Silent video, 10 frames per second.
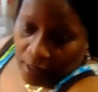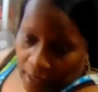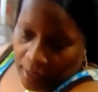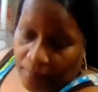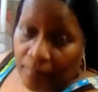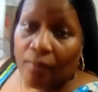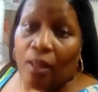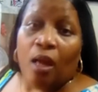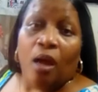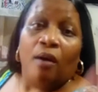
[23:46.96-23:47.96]
Okay.
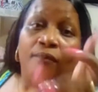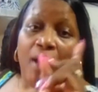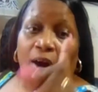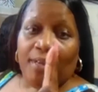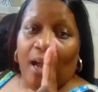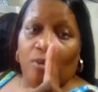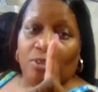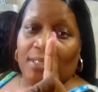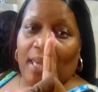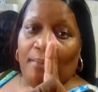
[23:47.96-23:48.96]
For all y'all who
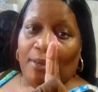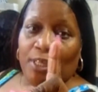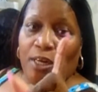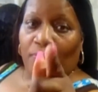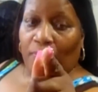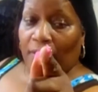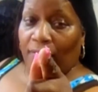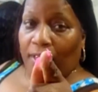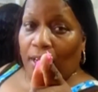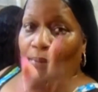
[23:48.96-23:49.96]
just came to my channel, thank you
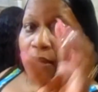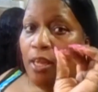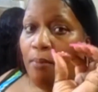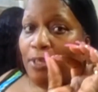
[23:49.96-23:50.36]
for coming.